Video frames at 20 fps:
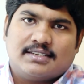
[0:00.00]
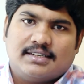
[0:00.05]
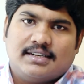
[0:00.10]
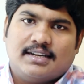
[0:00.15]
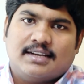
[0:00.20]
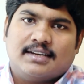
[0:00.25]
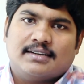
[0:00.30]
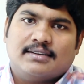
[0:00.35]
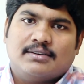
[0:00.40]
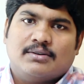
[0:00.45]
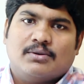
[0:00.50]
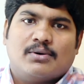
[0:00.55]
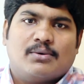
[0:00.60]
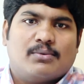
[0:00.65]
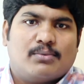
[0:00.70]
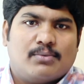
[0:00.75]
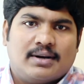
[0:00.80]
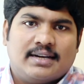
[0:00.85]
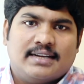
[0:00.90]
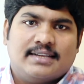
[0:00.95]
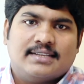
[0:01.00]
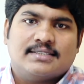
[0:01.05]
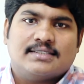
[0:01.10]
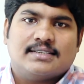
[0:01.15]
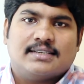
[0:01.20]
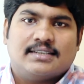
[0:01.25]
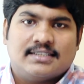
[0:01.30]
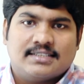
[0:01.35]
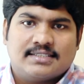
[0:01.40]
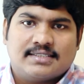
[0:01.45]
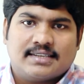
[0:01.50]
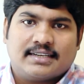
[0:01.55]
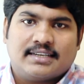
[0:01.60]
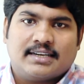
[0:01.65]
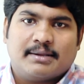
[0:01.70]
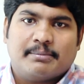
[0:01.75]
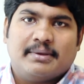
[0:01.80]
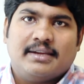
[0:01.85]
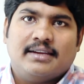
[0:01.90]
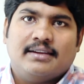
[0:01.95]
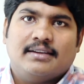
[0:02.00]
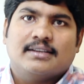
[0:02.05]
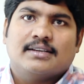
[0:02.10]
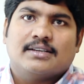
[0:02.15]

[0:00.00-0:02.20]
done one is discectomy